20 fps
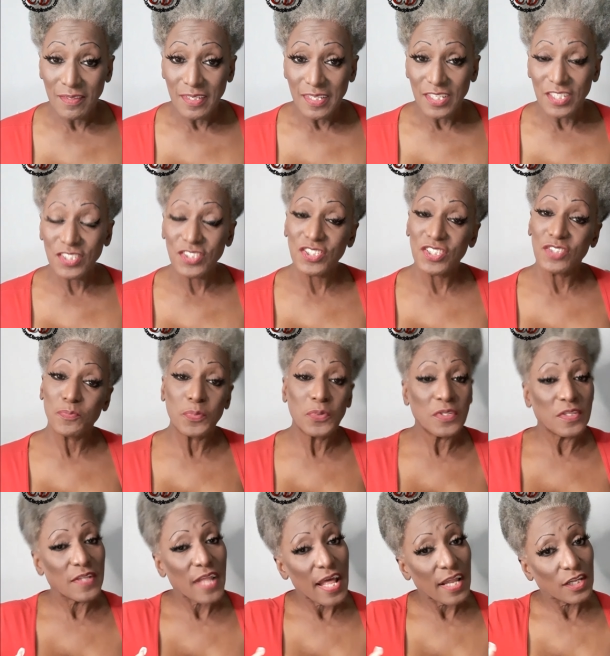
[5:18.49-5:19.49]
It's just
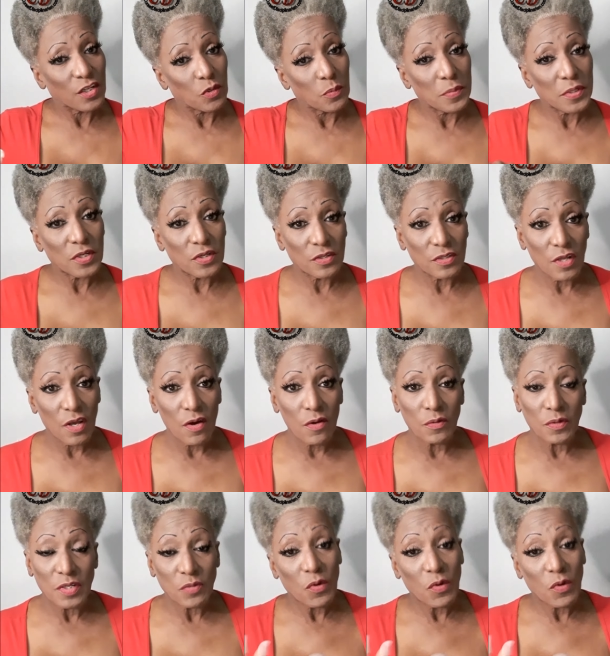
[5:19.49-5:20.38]
putting that little bit on hold.